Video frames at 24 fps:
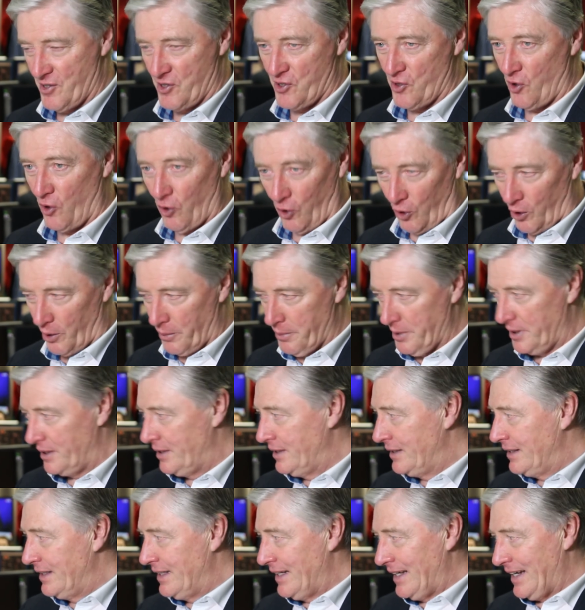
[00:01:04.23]
Zorb,
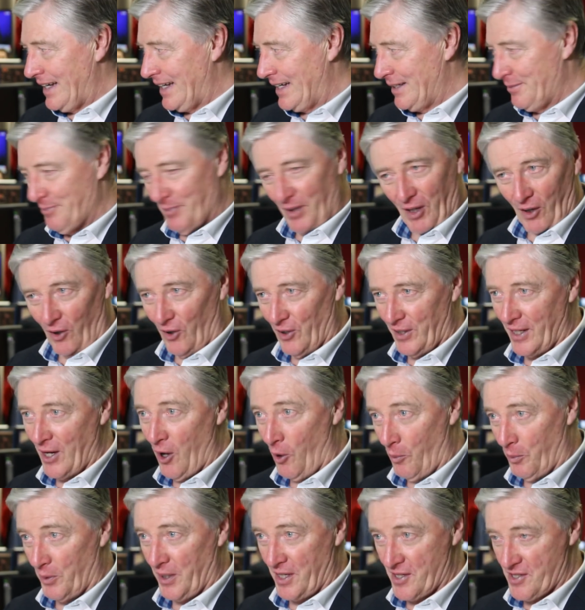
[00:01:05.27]
all the
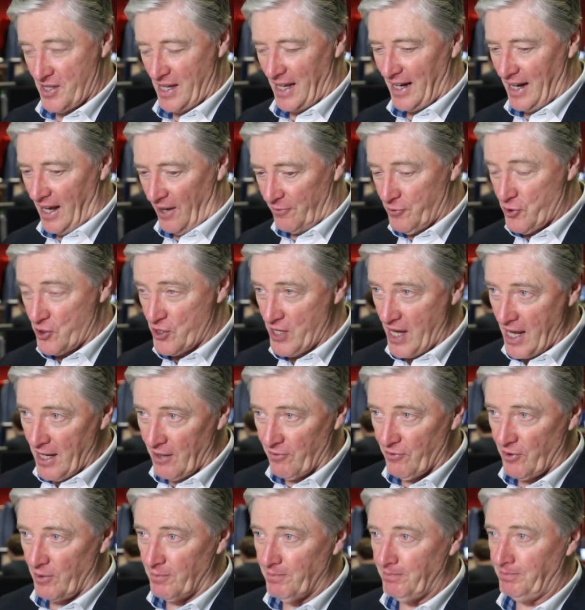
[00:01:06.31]
openings, and after 10
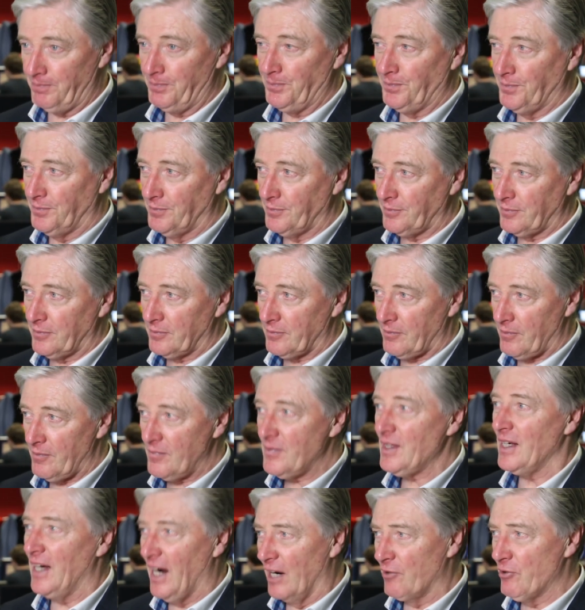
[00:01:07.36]
of them,
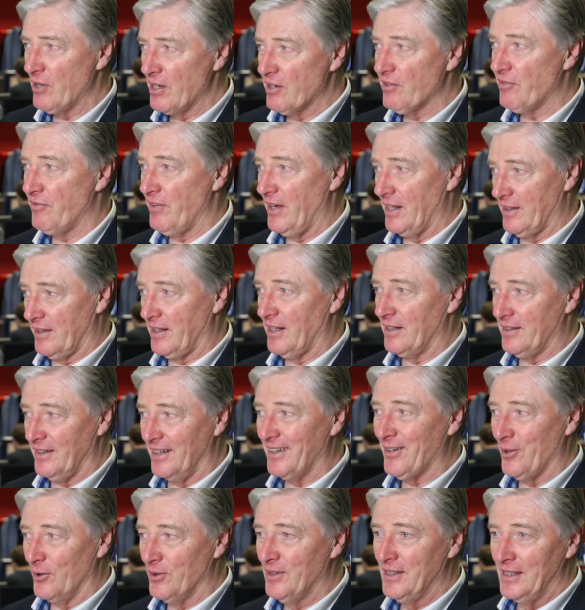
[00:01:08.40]
I really felt that,
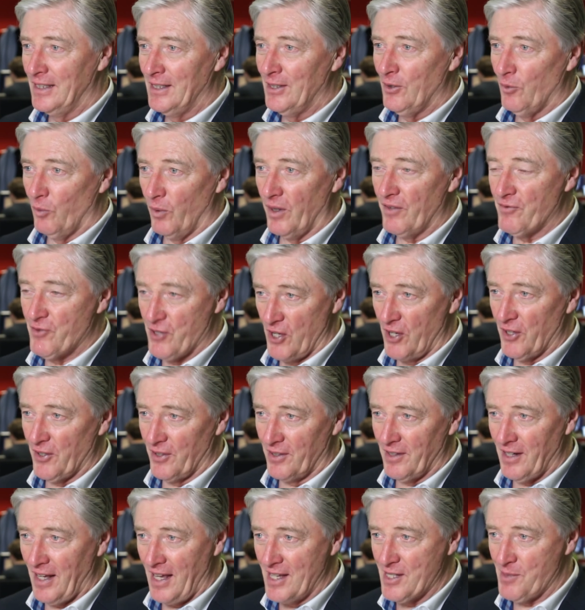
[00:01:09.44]
you know, we've
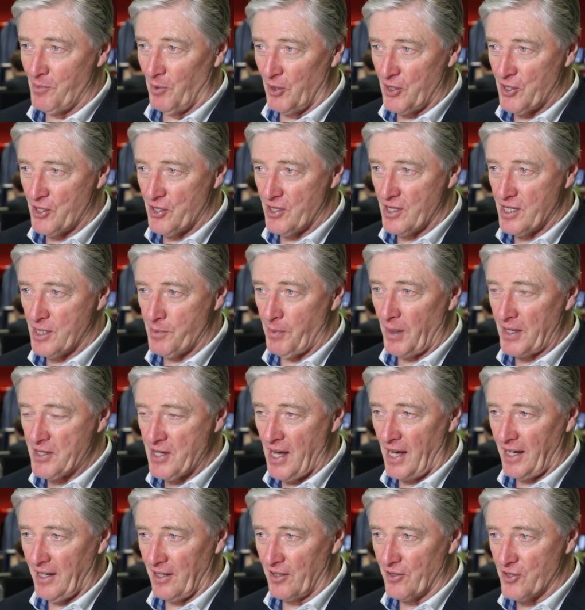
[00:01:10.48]
done as much
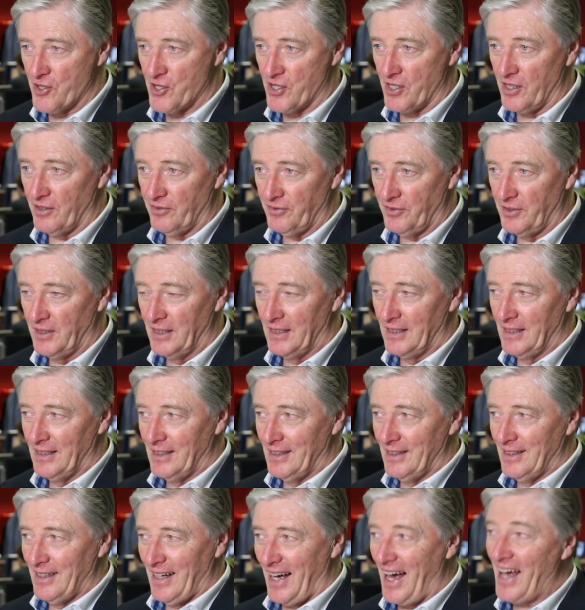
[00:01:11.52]
spectacular
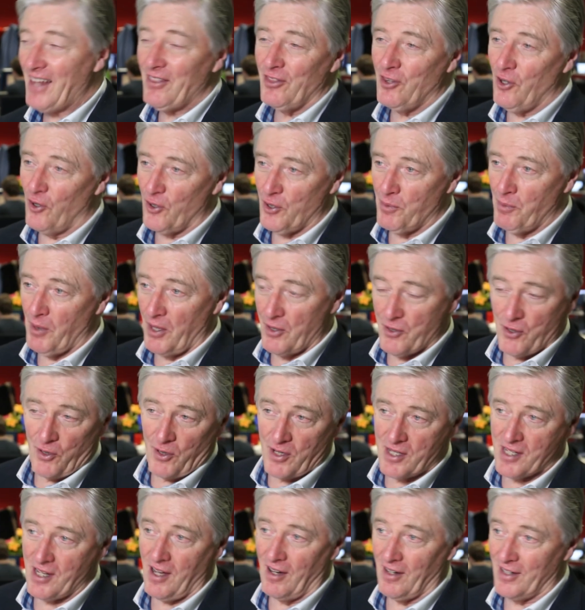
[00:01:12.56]
stuff. I hadn't thought about
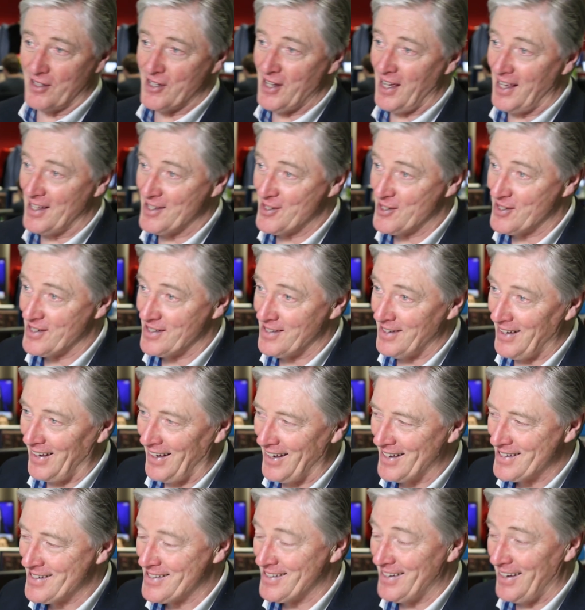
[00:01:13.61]
doing song and dance
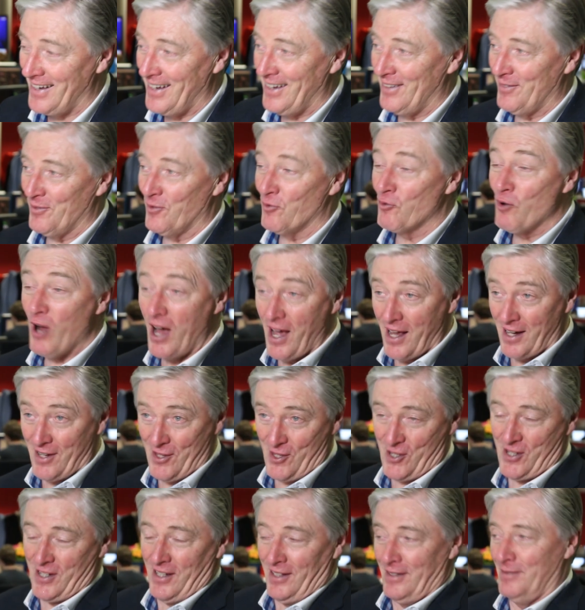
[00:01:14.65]
as Ryan
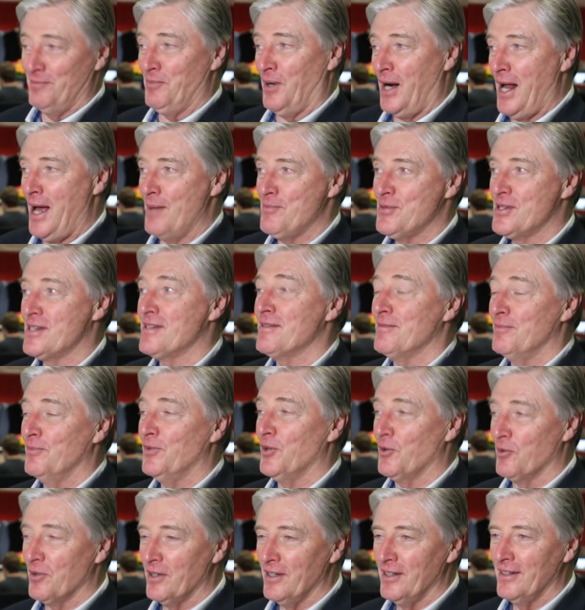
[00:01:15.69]
has done. Perhaps
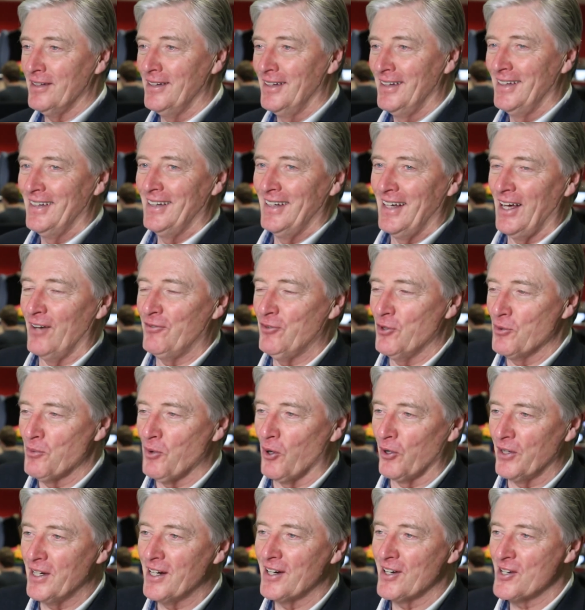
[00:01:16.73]
there were a few
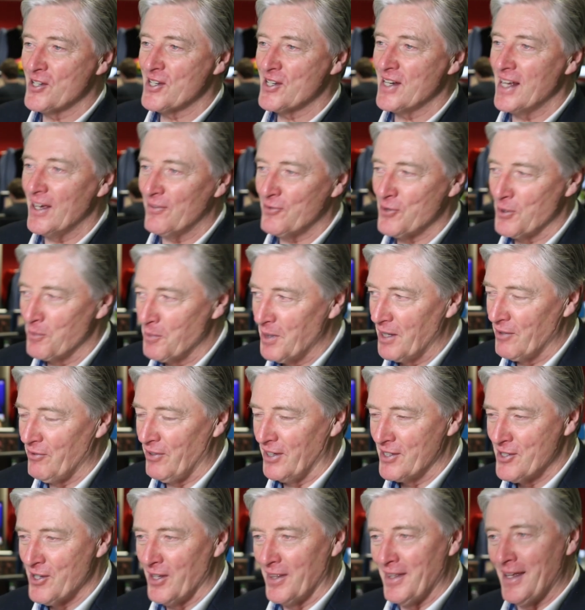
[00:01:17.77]
more years left in me if
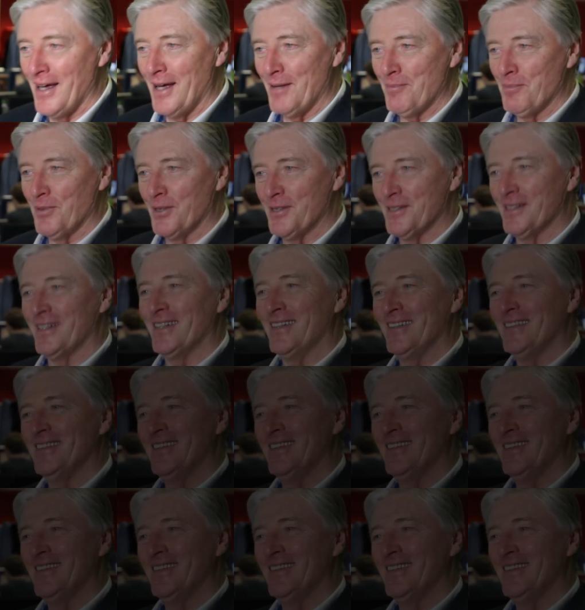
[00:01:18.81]
I'd done that, but...